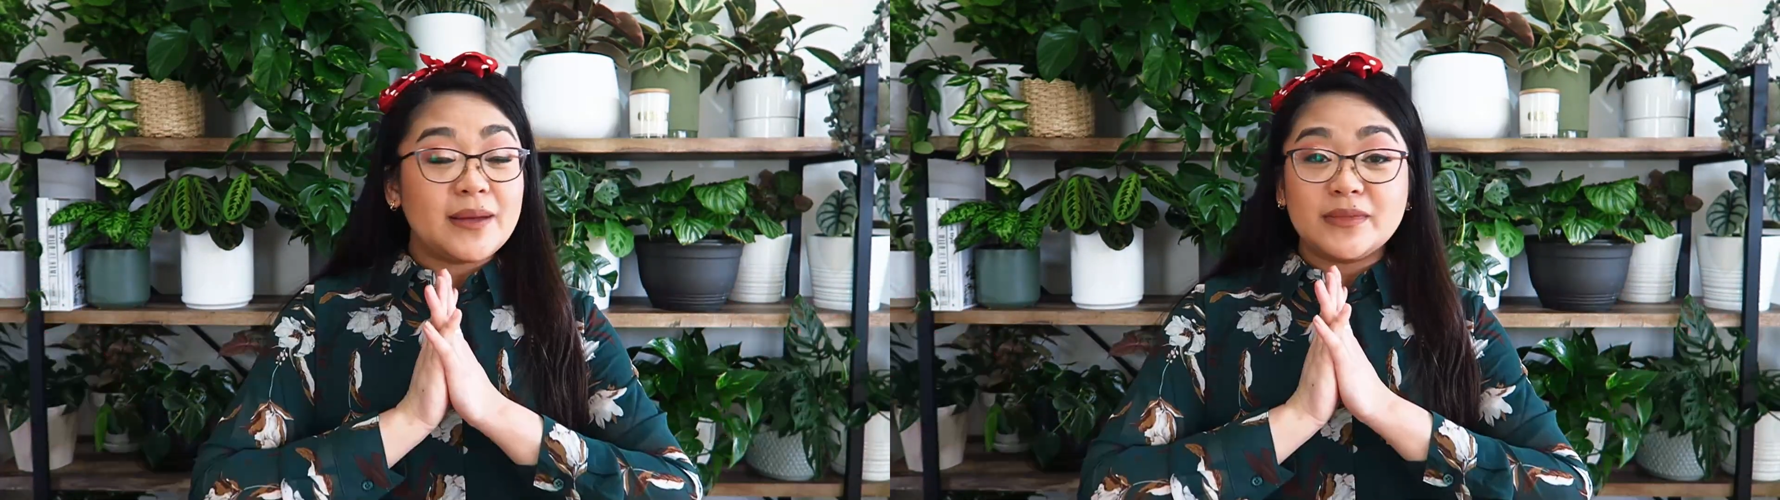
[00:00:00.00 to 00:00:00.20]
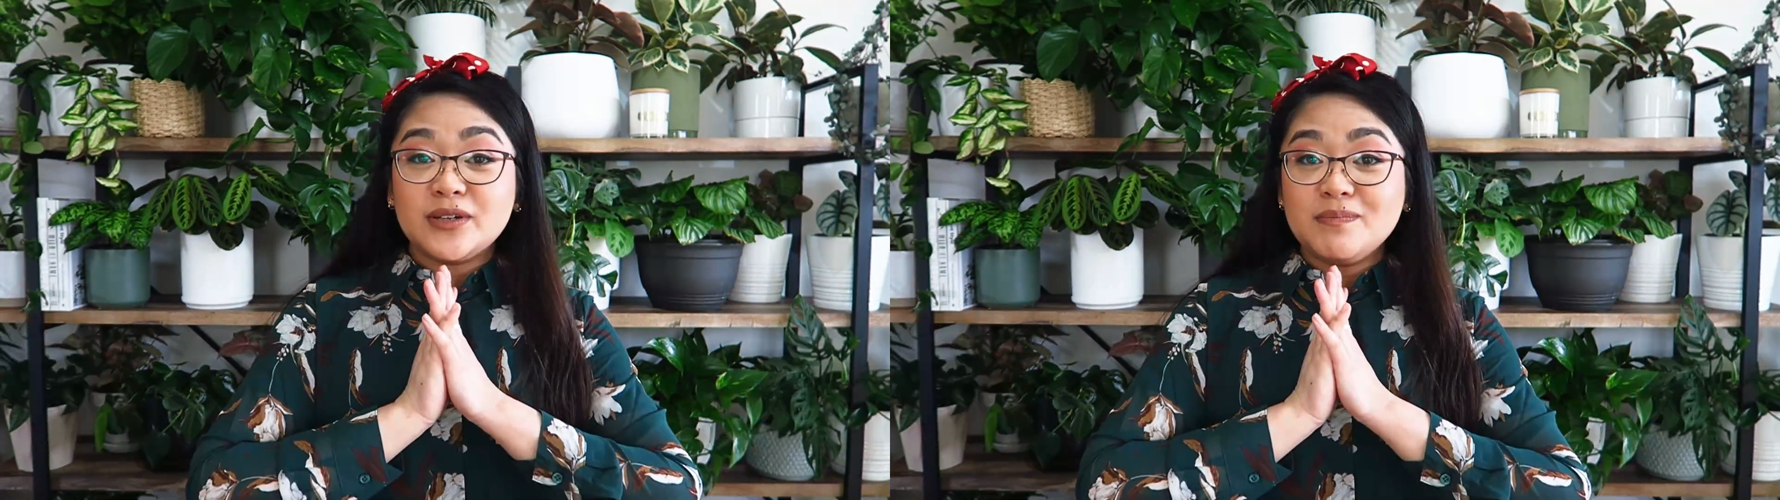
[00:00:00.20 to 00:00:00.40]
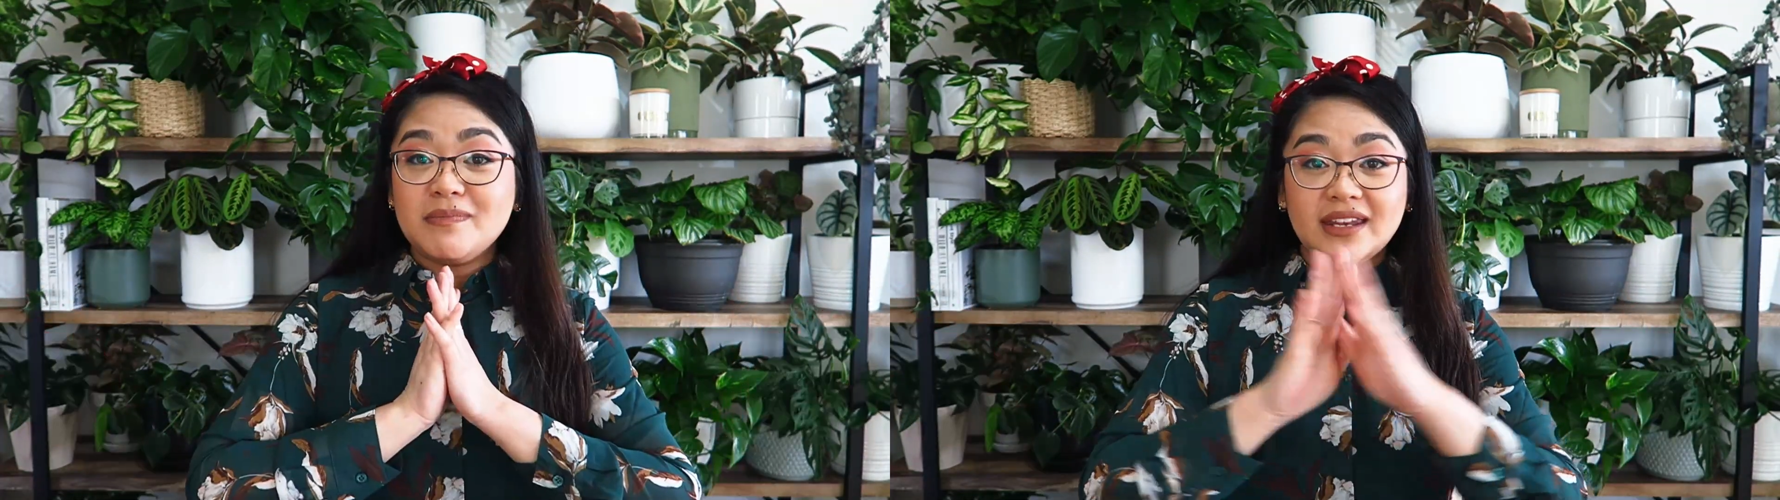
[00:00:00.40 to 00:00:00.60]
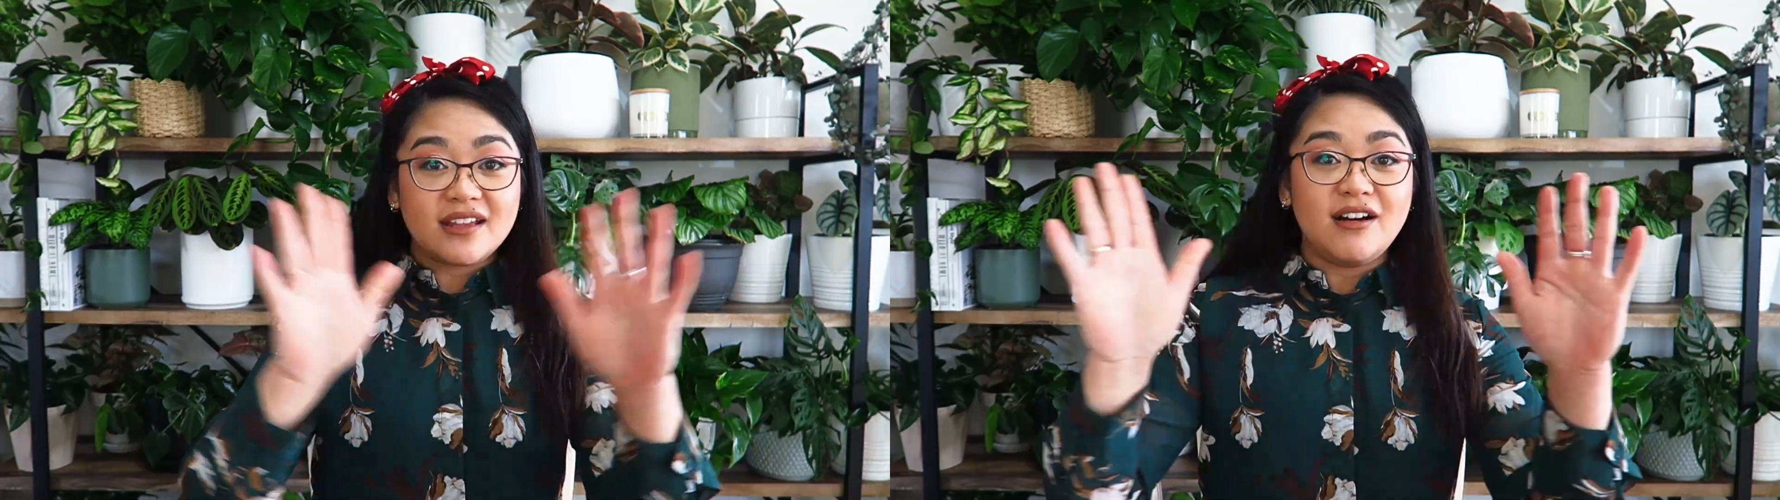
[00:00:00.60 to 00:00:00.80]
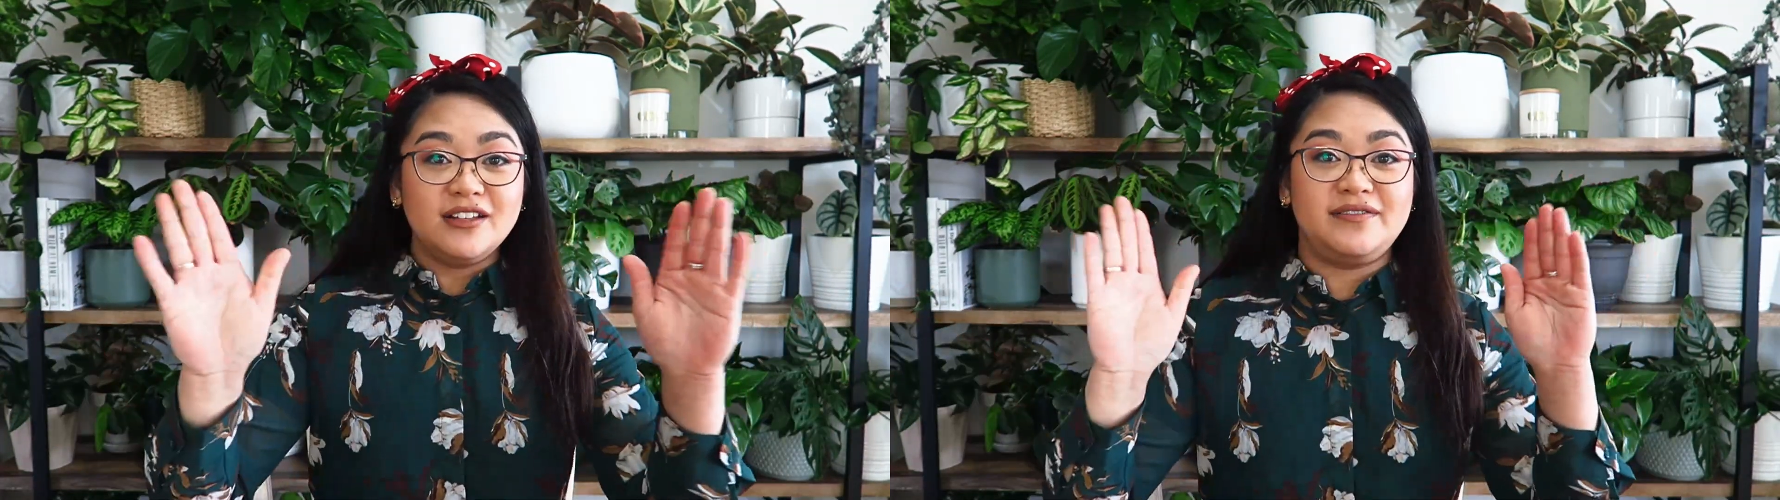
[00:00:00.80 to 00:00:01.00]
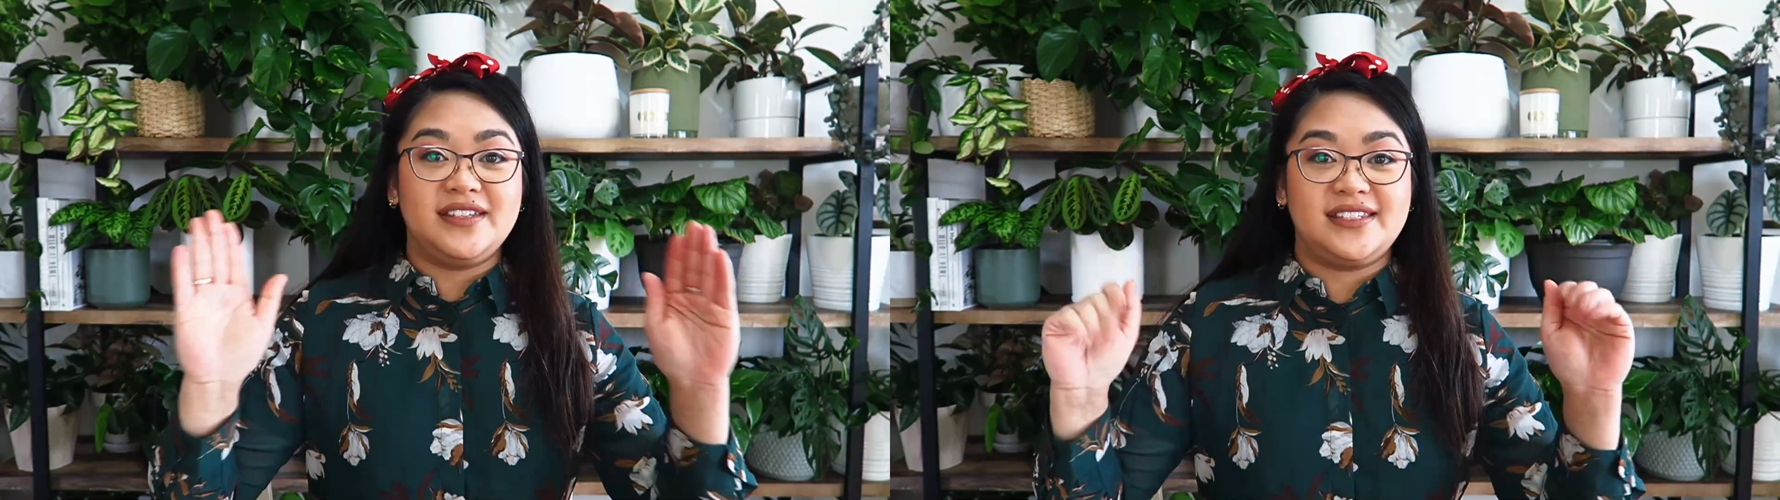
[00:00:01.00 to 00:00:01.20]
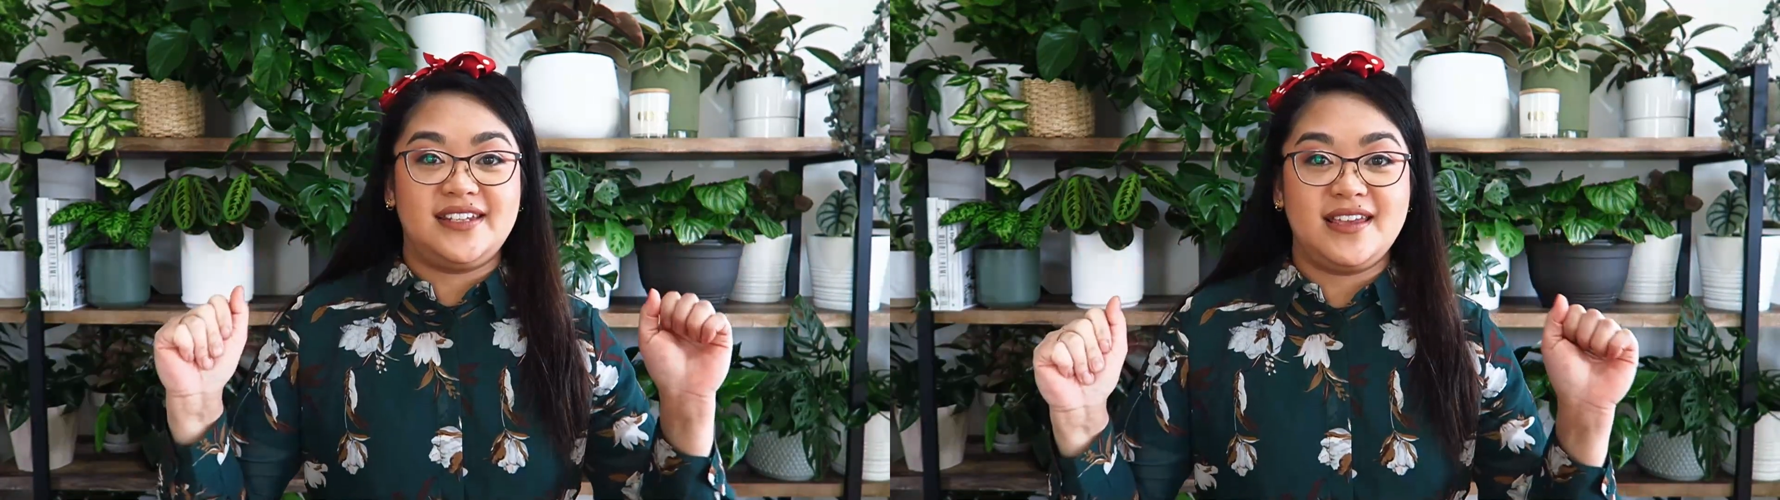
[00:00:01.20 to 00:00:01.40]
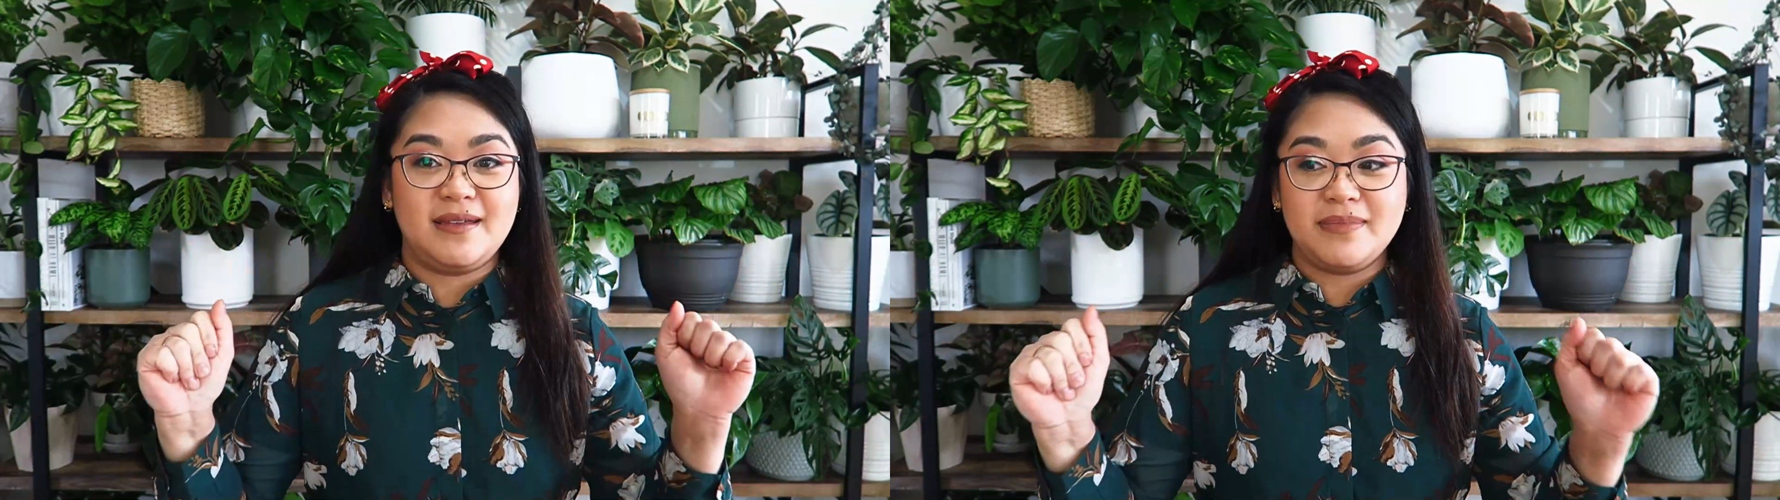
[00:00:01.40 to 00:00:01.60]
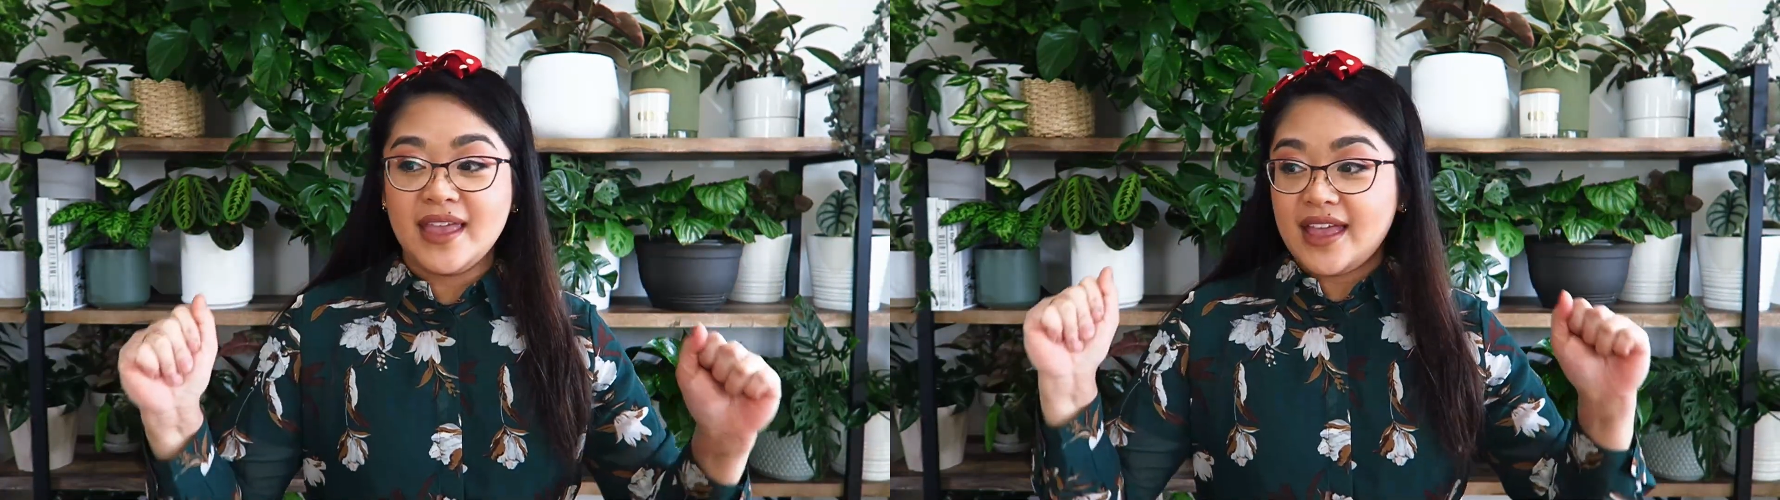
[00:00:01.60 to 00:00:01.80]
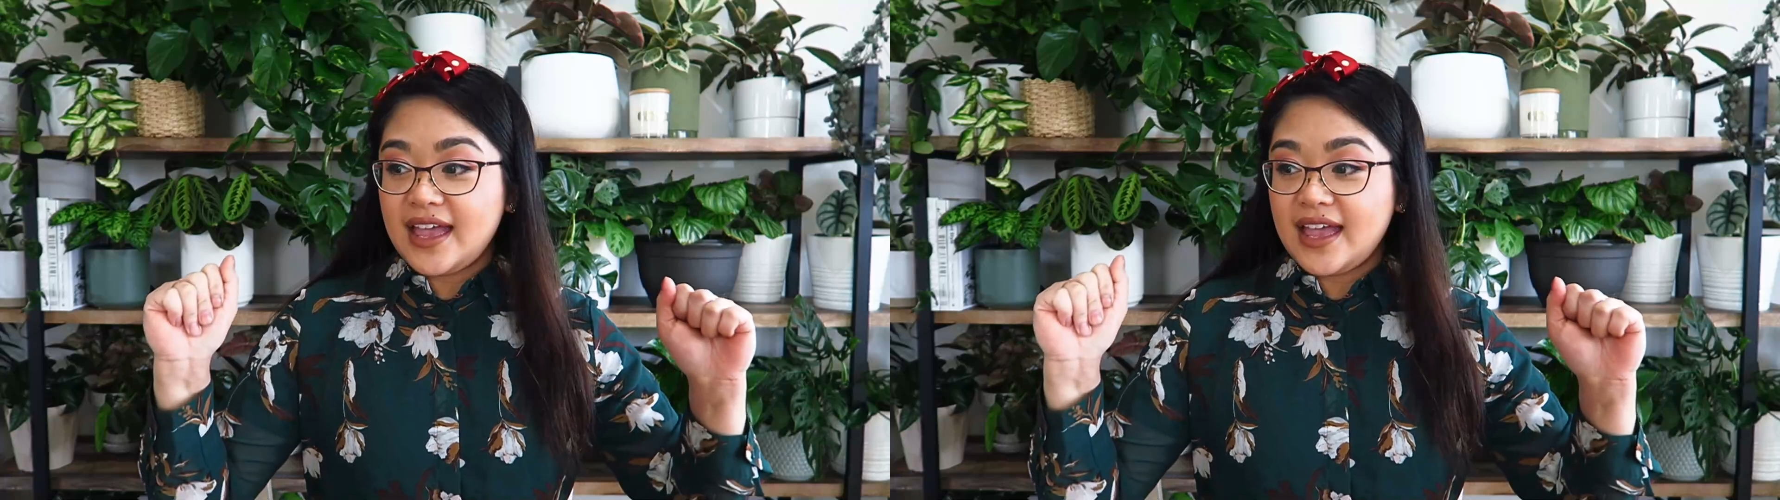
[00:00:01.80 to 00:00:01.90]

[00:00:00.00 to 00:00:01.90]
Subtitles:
I'm committing all of this to Him,